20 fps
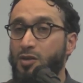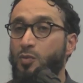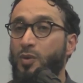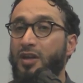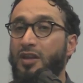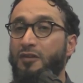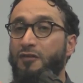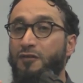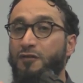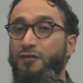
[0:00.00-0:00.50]

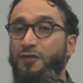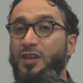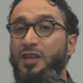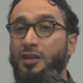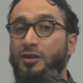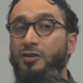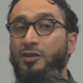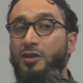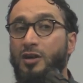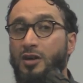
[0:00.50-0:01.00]
By the way,
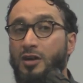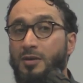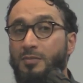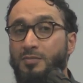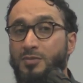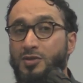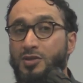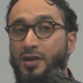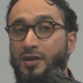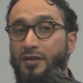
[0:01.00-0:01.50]
fear
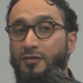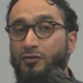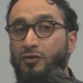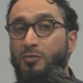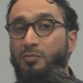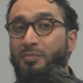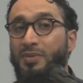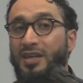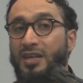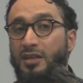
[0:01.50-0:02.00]

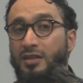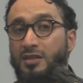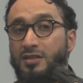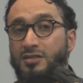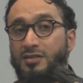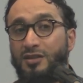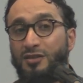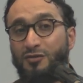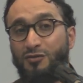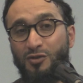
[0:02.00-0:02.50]
comes from
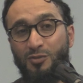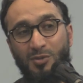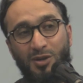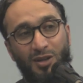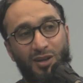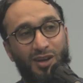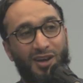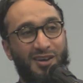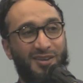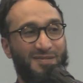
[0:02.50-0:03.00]
being distant
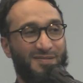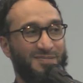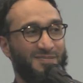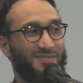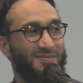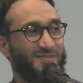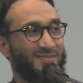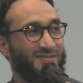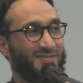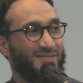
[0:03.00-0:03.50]
from Allah.
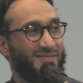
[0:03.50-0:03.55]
